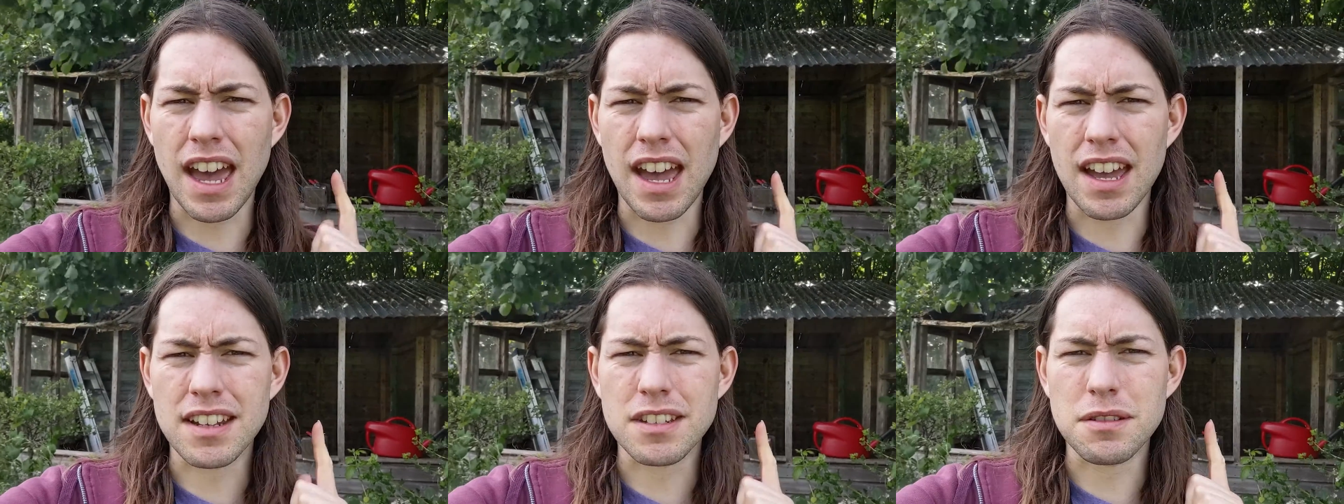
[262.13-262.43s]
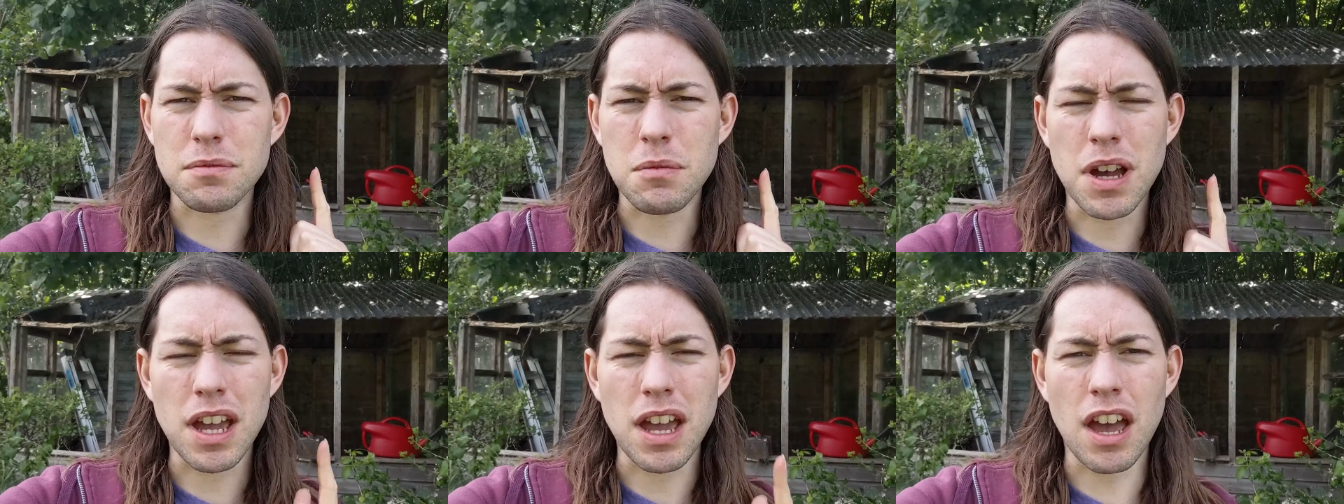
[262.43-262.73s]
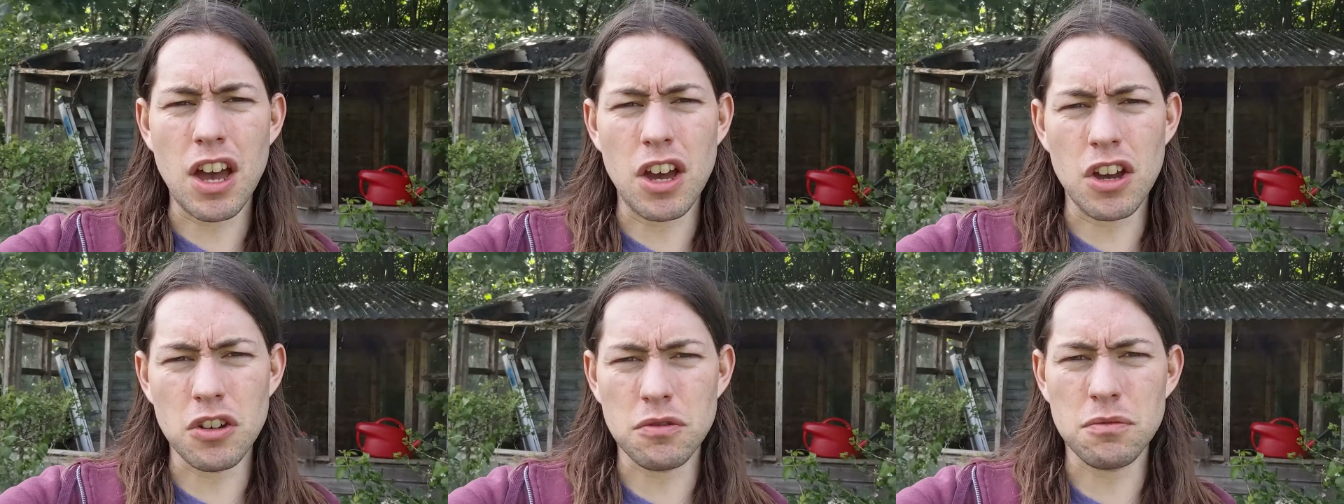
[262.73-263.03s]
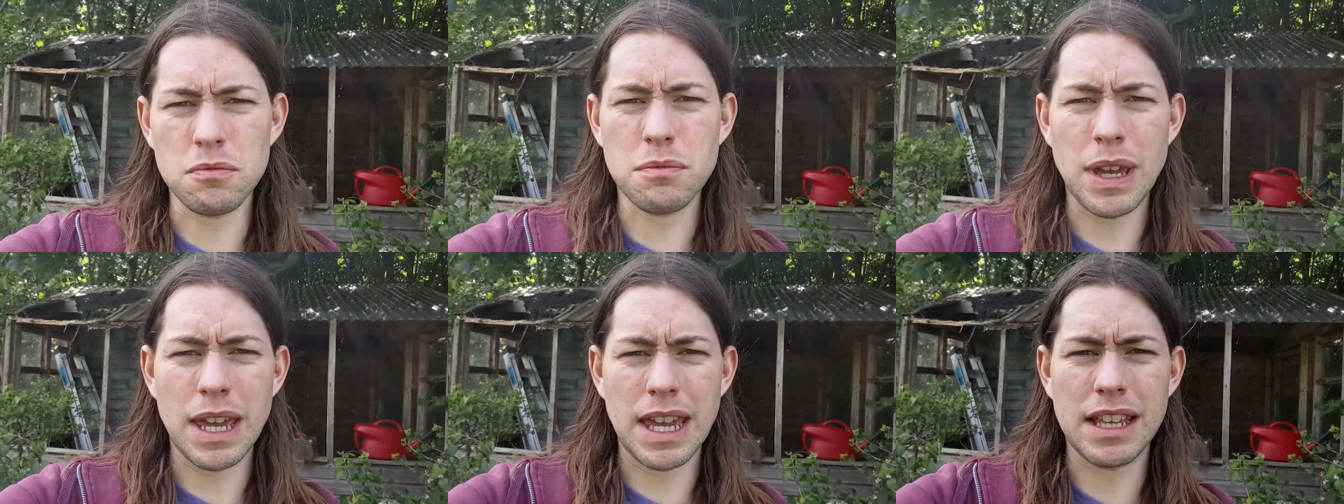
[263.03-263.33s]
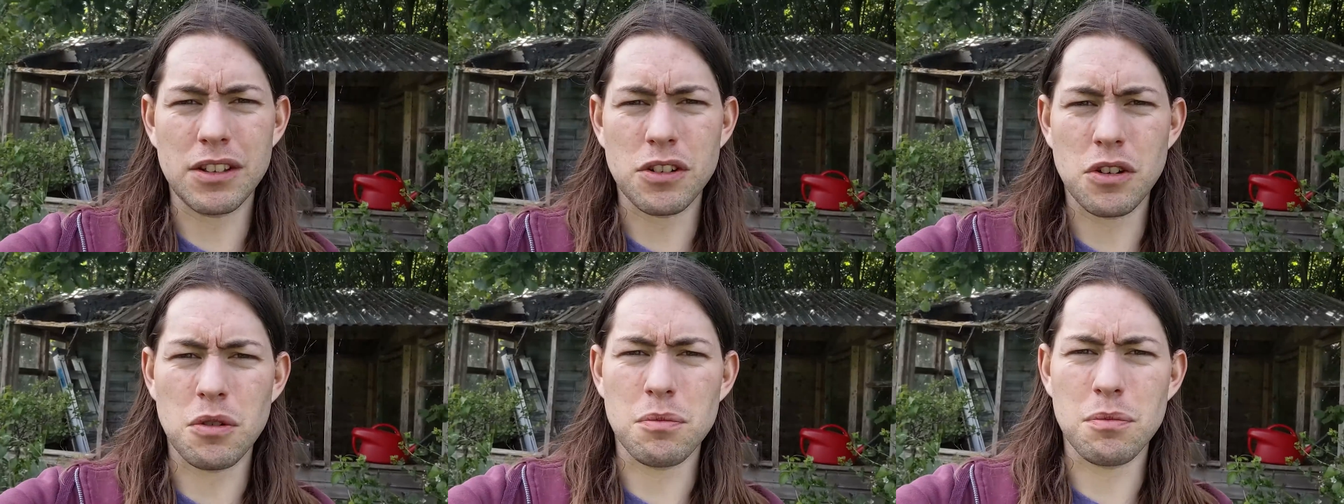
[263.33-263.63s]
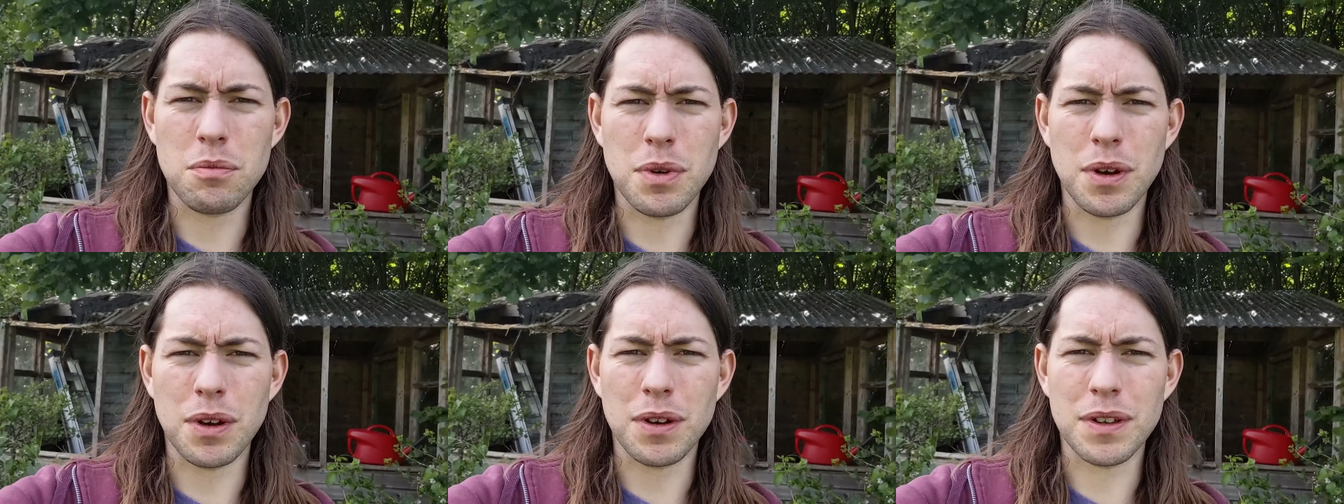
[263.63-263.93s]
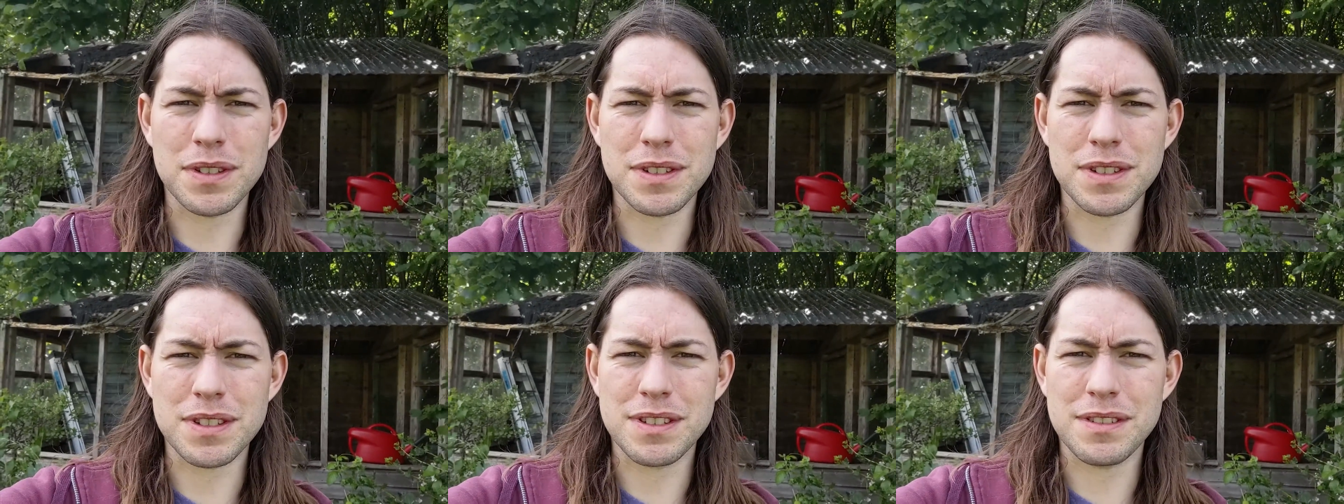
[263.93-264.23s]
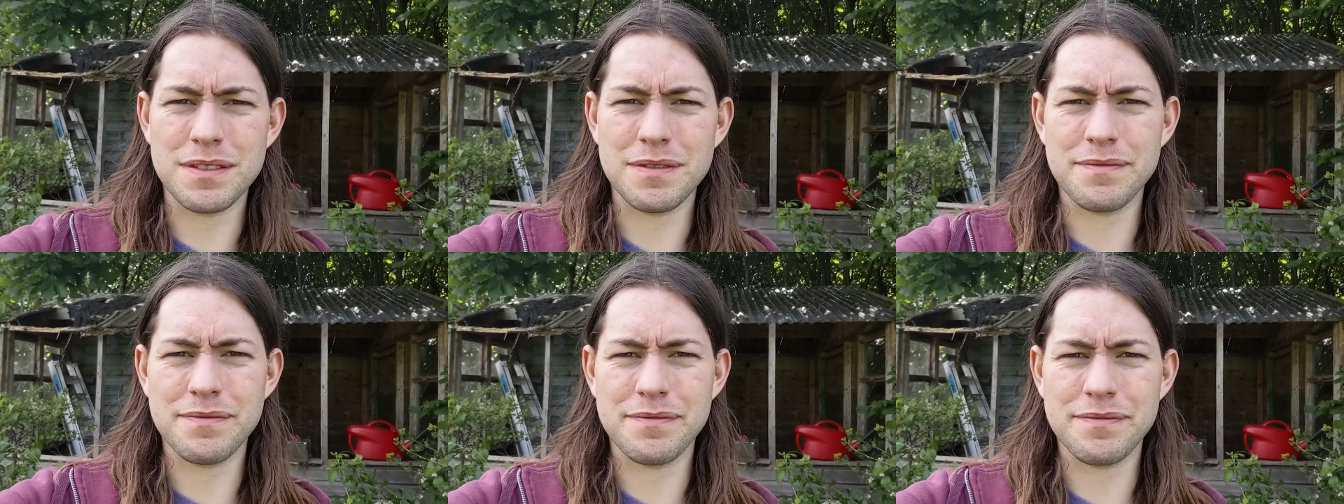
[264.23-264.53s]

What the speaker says: and my homemade compost.